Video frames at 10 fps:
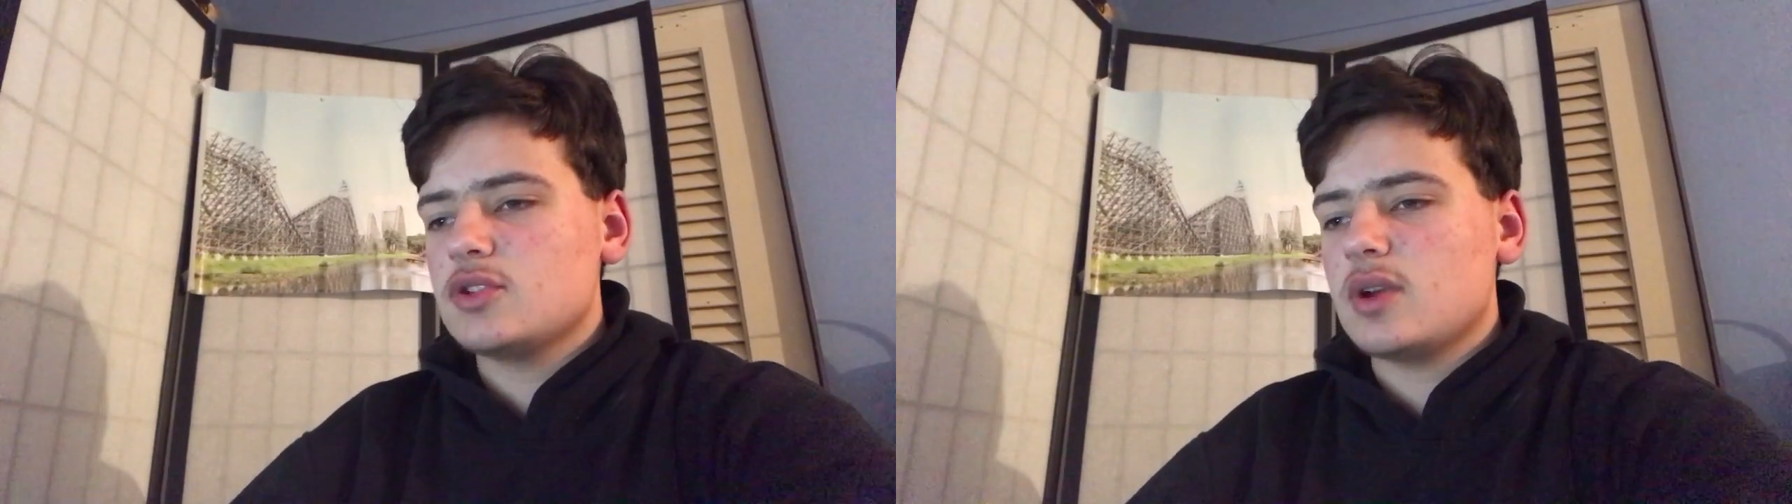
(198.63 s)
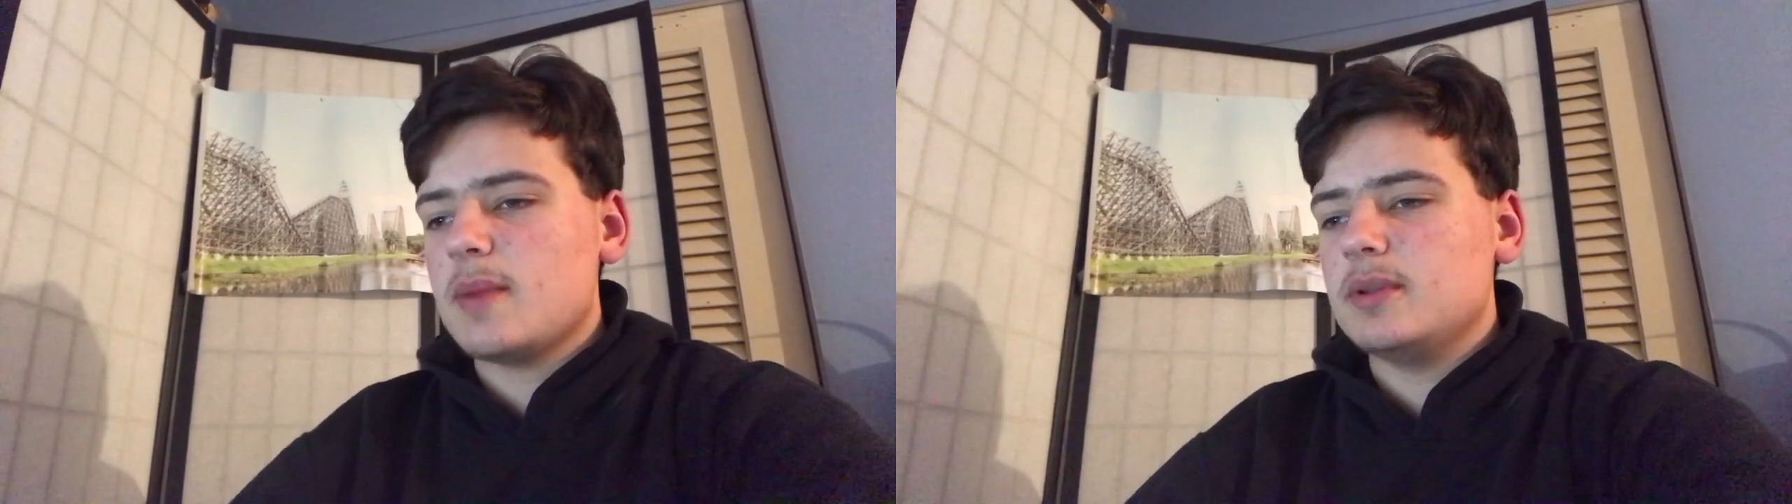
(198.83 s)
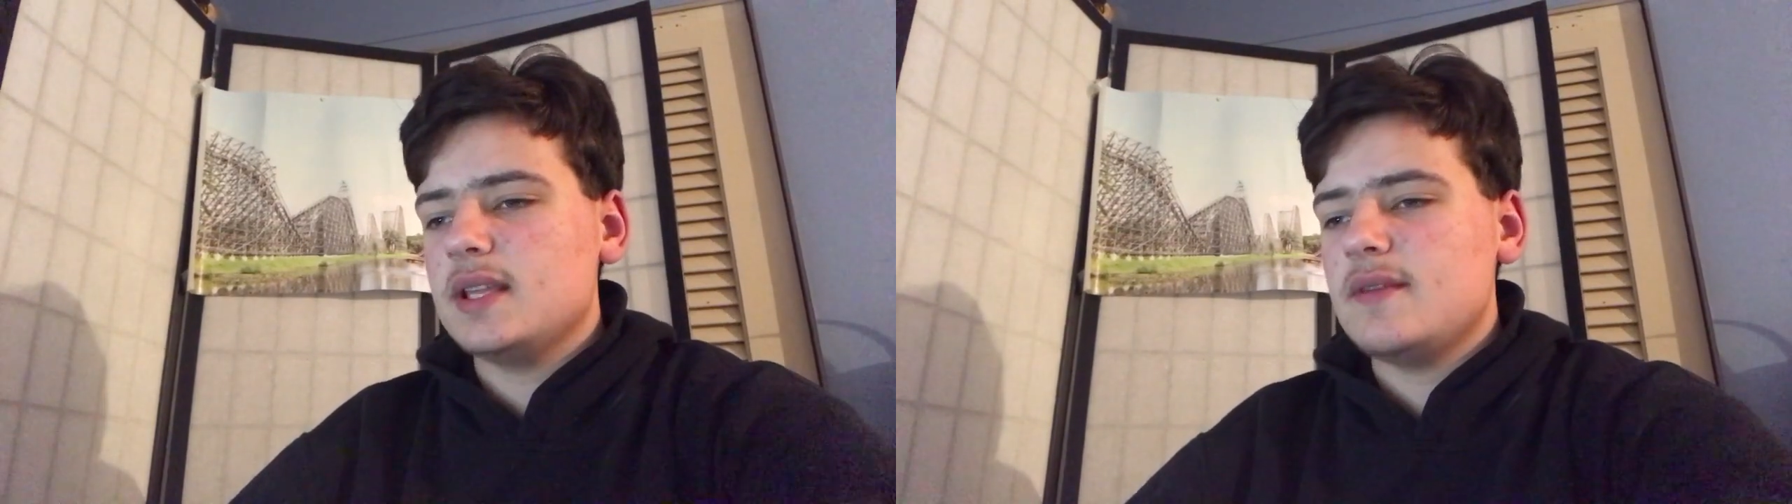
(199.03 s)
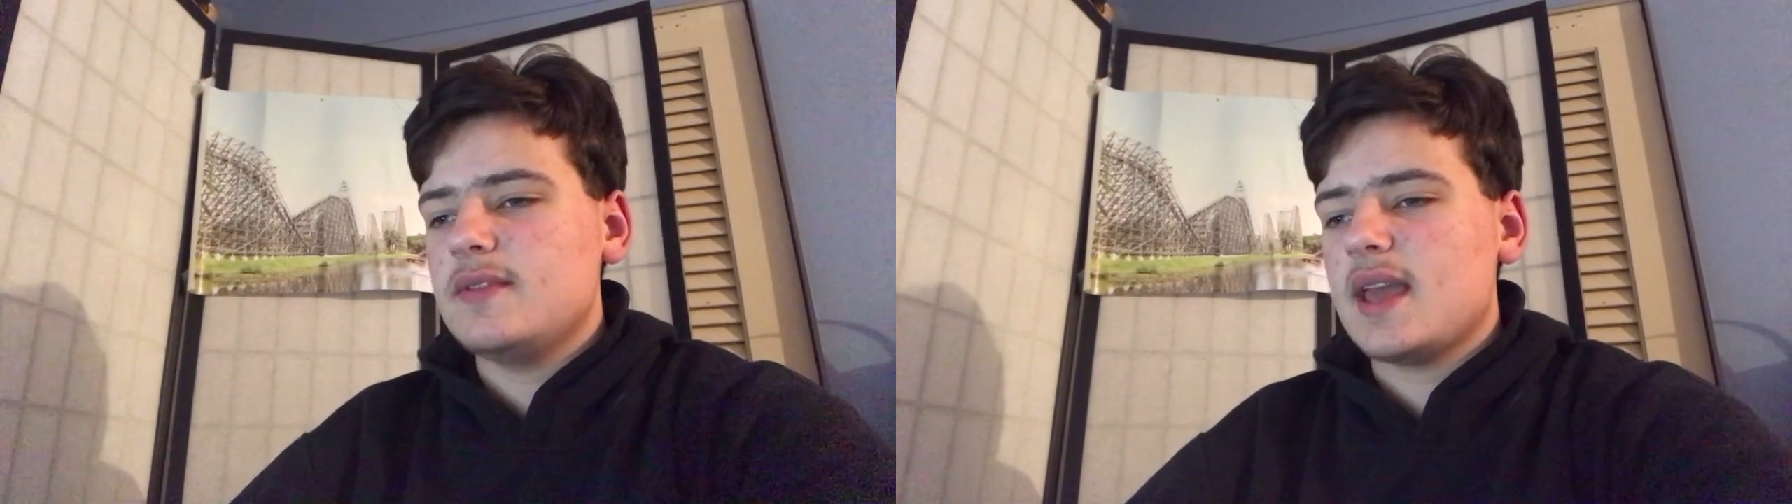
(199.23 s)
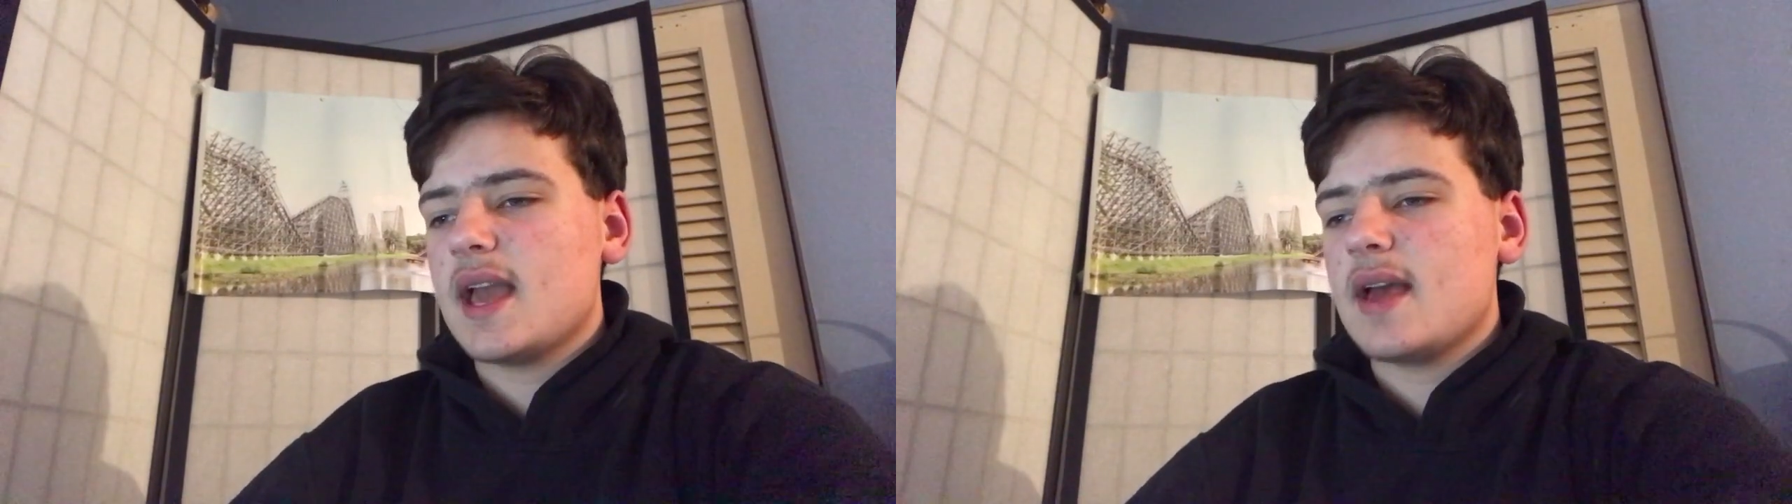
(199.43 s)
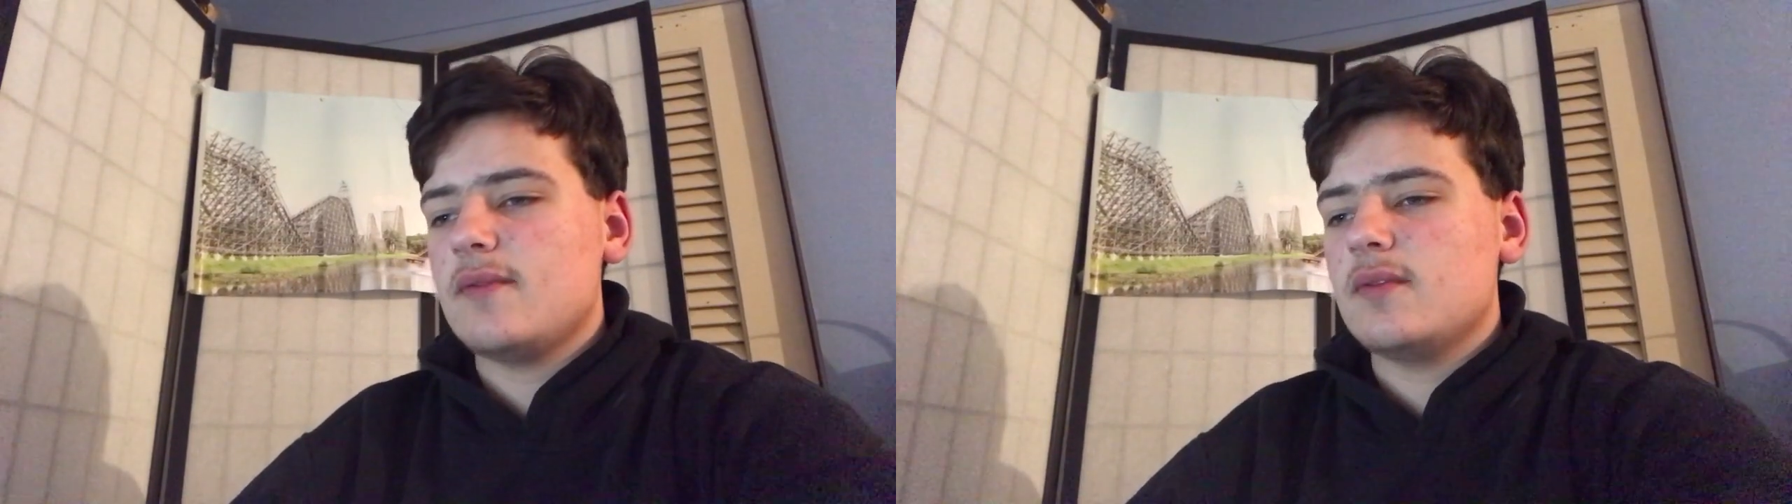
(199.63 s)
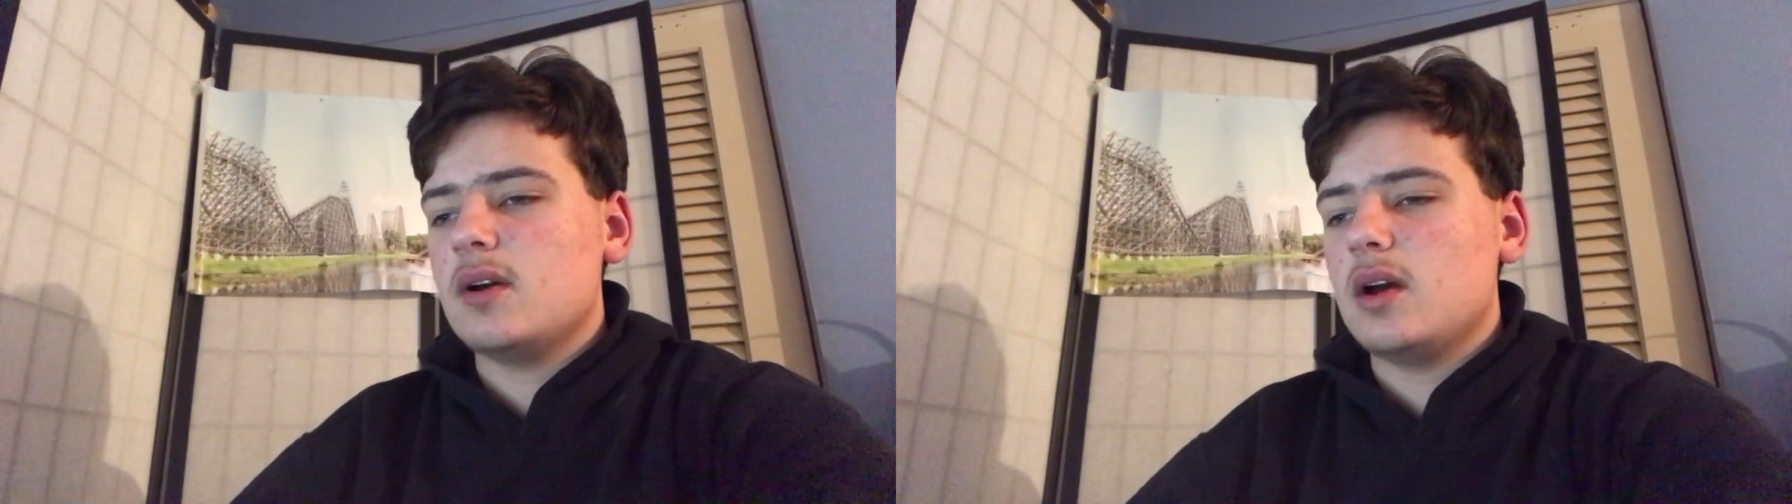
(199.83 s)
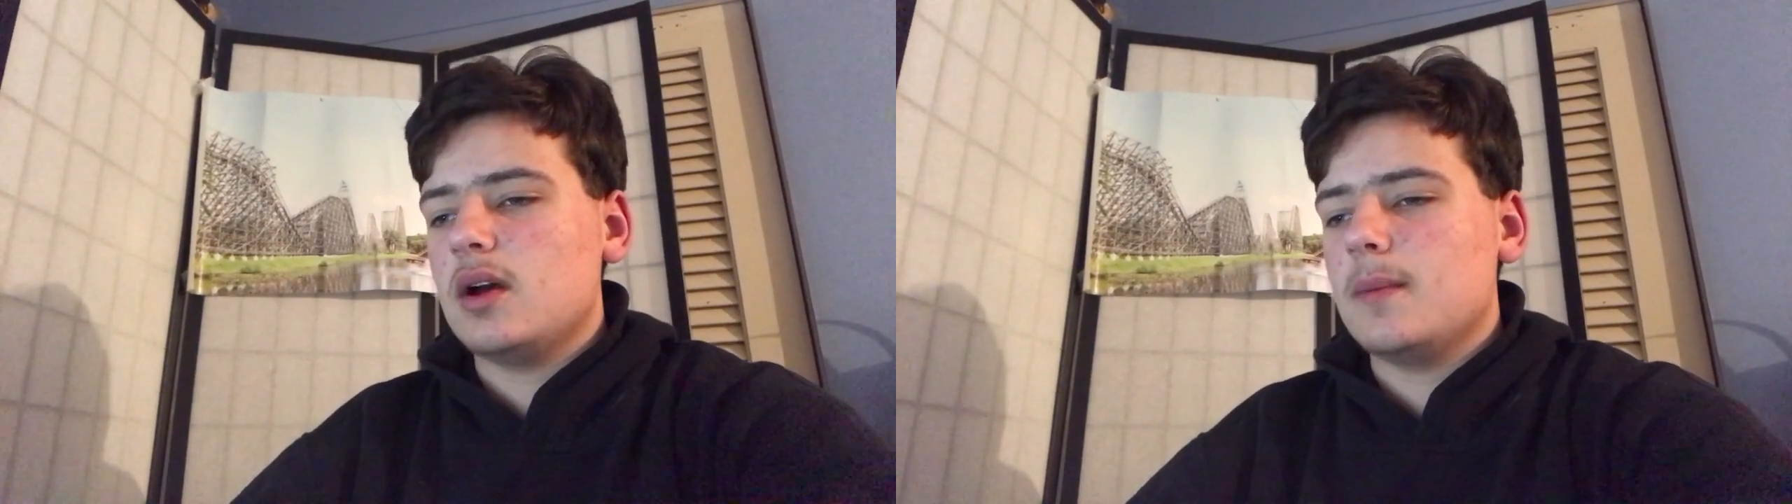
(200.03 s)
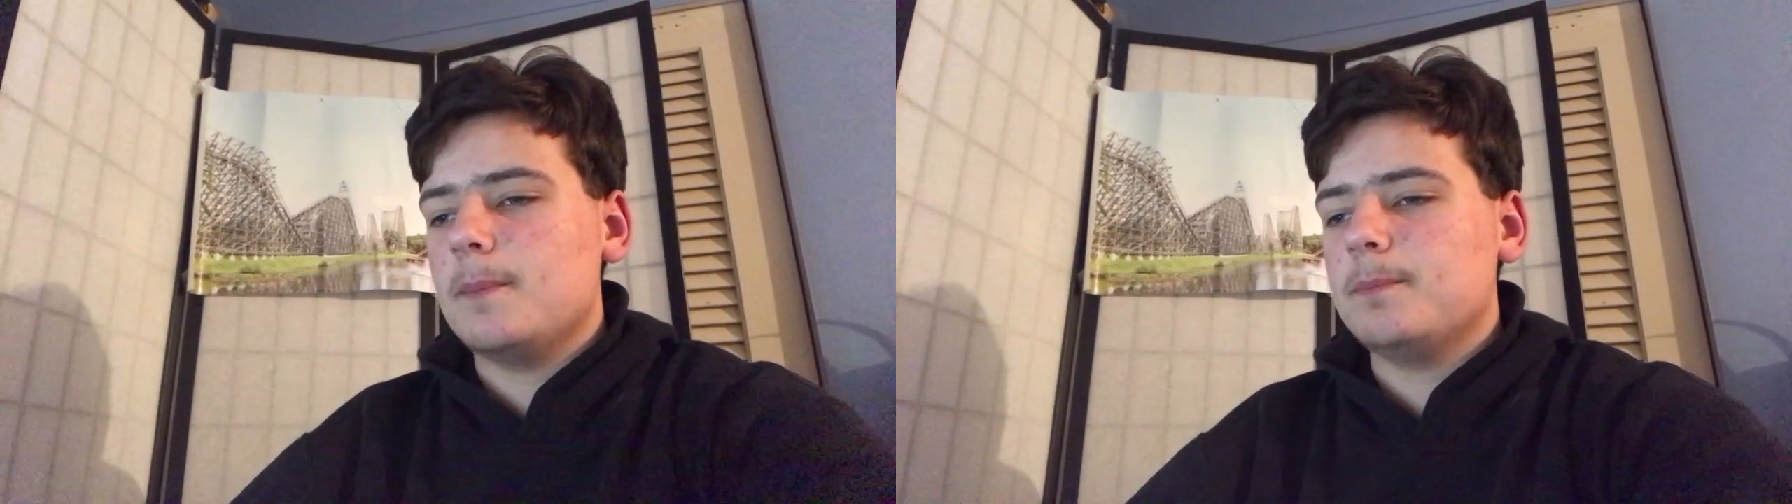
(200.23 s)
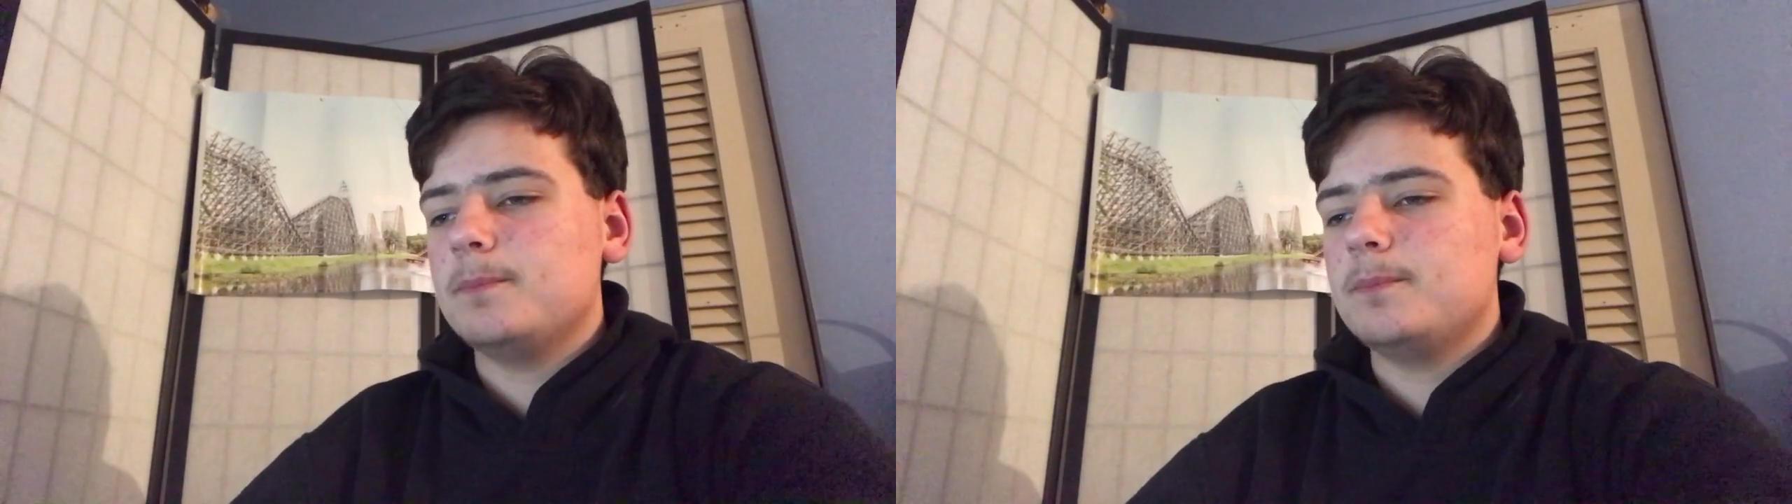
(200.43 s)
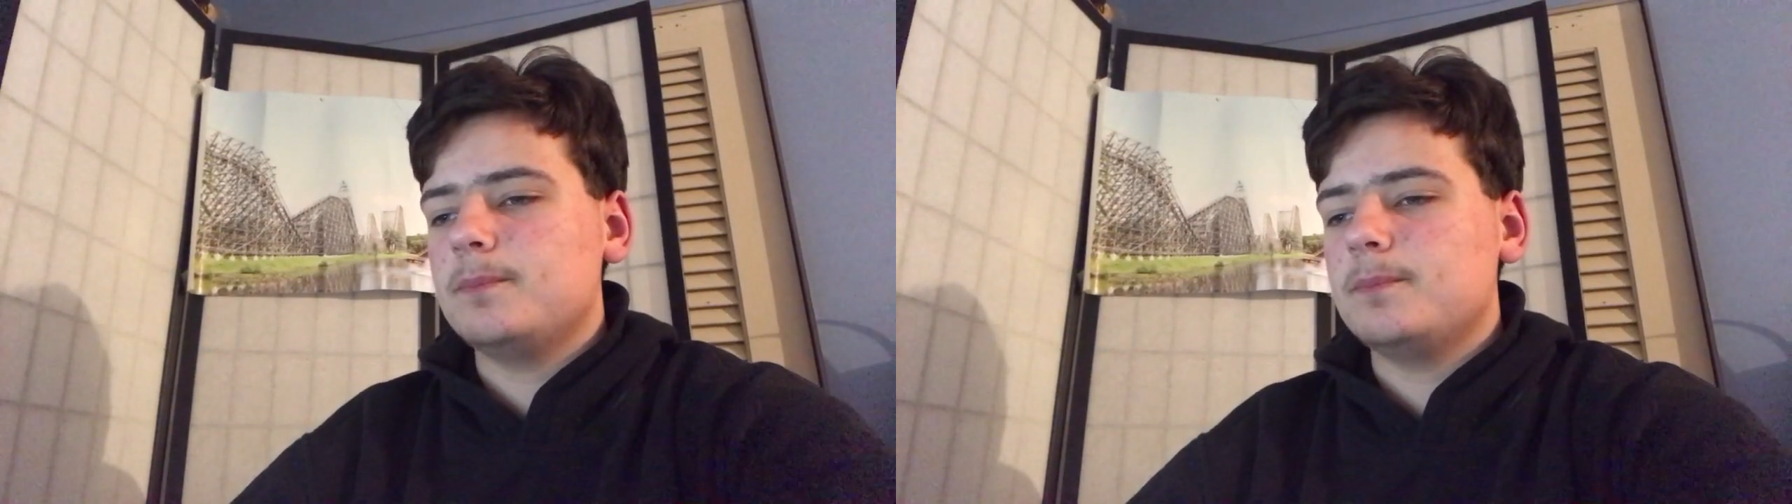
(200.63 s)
so I believe they have I